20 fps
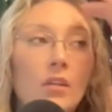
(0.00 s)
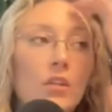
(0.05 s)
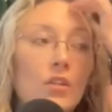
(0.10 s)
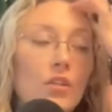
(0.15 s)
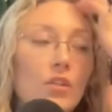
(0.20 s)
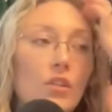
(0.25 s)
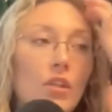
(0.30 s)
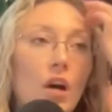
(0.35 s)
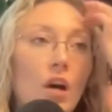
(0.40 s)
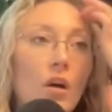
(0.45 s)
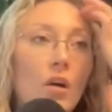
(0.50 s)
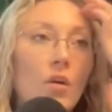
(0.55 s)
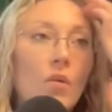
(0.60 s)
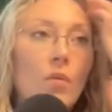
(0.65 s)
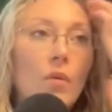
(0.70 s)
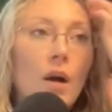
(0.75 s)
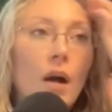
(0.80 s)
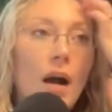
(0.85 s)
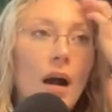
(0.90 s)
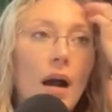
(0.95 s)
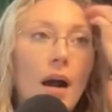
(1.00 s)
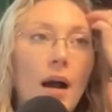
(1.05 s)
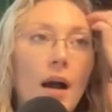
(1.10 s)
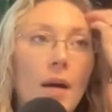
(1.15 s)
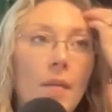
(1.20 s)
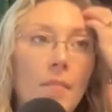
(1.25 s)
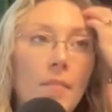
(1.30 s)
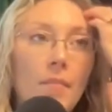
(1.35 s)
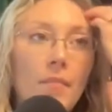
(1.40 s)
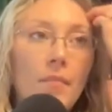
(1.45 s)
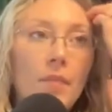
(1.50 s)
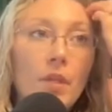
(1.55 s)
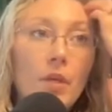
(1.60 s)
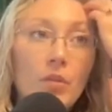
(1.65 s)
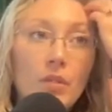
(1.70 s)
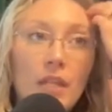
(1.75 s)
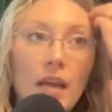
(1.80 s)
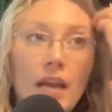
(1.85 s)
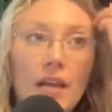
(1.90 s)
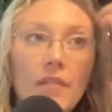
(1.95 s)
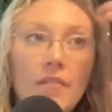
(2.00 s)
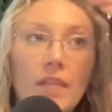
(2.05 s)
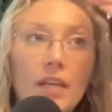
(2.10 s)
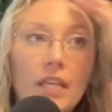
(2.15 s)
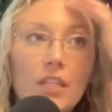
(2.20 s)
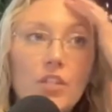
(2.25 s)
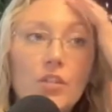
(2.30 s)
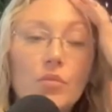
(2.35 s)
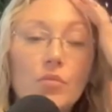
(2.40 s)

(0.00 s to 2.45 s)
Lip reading: So those kind of things.